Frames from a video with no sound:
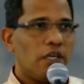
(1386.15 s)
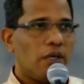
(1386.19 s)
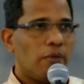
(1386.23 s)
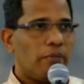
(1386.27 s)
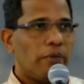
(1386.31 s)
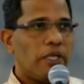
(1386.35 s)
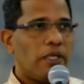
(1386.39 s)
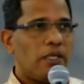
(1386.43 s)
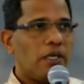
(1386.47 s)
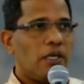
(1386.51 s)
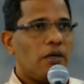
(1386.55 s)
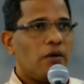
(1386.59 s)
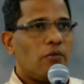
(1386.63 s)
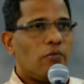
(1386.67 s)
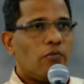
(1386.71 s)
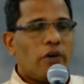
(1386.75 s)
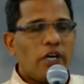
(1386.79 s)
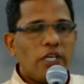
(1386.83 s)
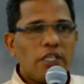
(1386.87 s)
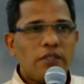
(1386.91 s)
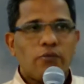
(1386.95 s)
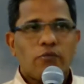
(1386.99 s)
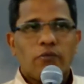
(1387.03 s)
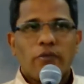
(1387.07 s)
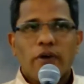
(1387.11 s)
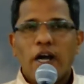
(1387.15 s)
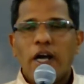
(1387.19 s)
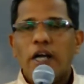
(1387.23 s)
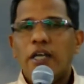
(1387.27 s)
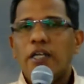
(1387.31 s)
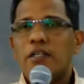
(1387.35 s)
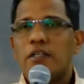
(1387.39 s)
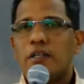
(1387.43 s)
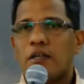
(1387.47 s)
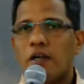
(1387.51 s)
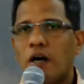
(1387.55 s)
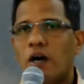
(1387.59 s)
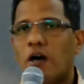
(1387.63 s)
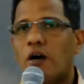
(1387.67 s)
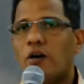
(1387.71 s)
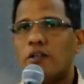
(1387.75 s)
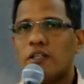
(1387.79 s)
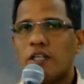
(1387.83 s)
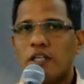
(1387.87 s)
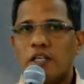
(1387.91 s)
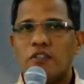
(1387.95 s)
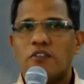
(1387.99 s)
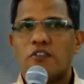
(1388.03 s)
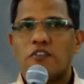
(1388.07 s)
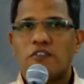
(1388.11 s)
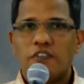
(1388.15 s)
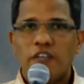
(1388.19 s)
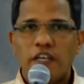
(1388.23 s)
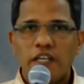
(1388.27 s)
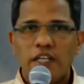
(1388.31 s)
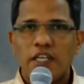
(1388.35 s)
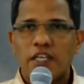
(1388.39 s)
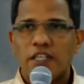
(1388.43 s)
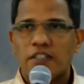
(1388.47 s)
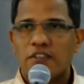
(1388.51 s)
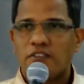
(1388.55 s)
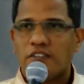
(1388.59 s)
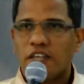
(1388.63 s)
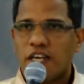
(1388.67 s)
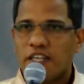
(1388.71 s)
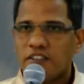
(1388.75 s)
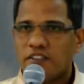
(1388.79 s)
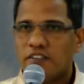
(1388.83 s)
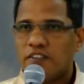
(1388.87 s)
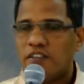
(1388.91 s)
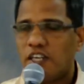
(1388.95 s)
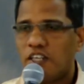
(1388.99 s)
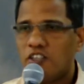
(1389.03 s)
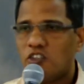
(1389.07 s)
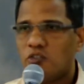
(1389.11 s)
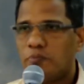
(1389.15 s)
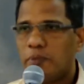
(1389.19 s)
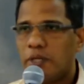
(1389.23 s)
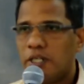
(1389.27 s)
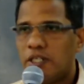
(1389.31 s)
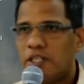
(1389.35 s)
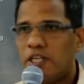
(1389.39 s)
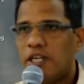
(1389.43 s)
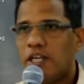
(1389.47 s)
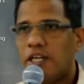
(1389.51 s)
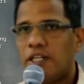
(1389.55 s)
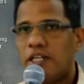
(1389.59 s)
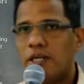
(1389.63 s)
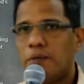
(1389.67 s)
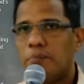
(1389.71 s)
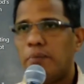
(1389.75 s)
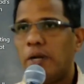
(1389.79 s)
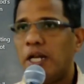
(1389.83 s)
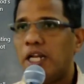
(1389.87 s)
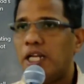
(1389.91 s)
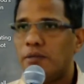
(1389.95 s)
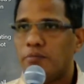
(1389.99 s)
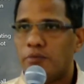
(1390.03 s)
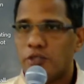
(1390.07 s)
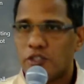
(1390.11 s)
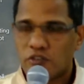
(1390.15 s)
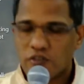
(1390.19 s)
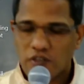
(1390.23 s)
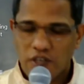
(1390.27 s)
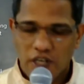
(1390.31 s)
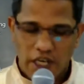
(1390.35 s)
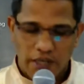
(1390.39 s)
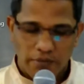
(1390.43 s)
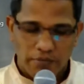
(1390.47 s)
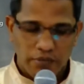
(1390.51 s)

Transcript: I mean, what, why God is sending chastisement in a believer's life?